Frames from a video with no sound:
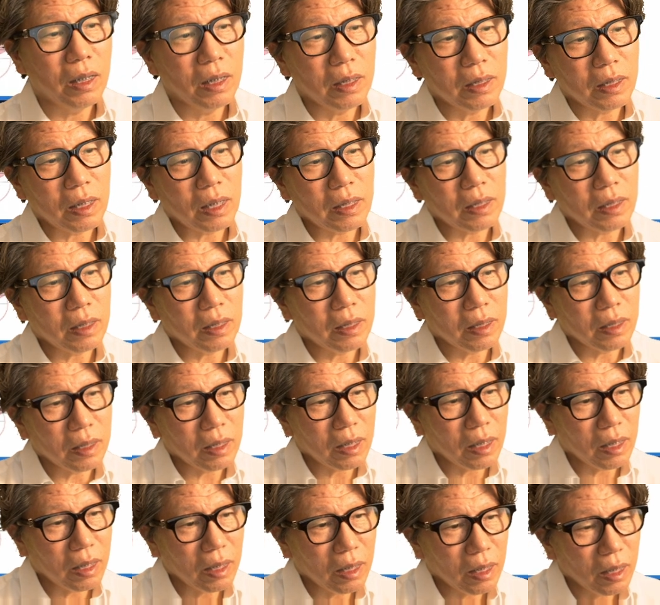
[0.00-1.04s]
There are quite a
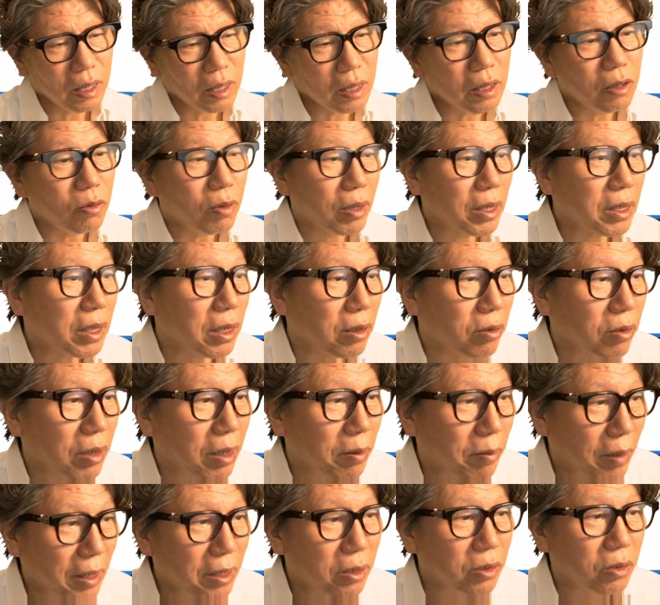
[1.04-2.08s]
few patients with such
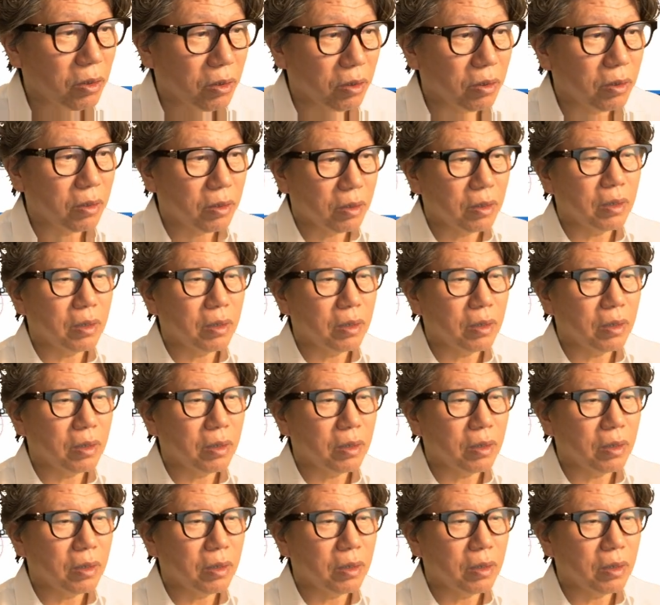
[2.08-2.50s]
cases.